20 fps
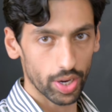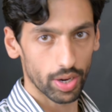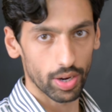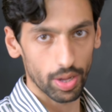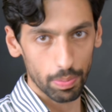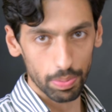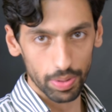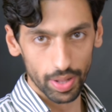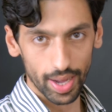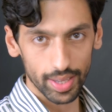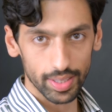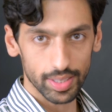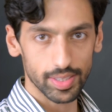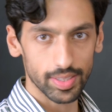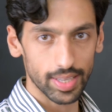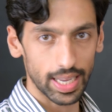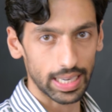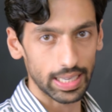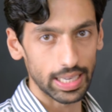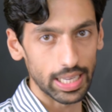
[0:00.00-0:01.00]
going to apply this
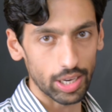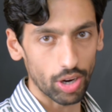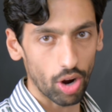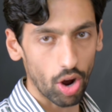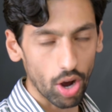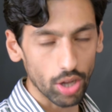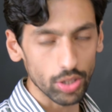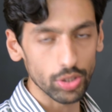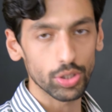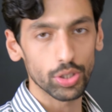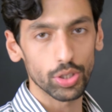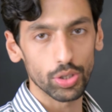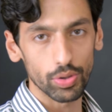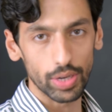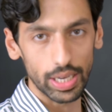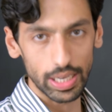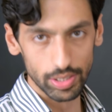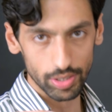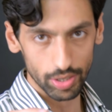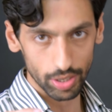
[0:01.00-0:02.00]
technique onto
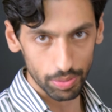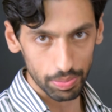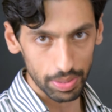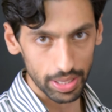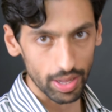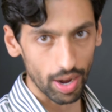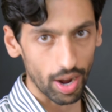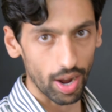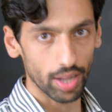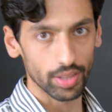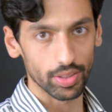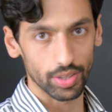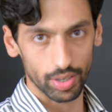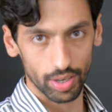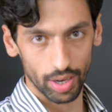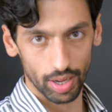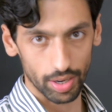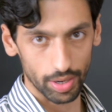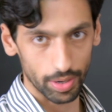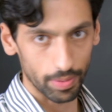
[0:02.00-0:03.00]
is going to be the
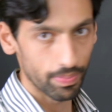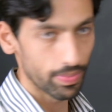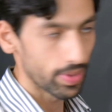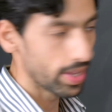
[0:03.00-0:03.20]
undercolor.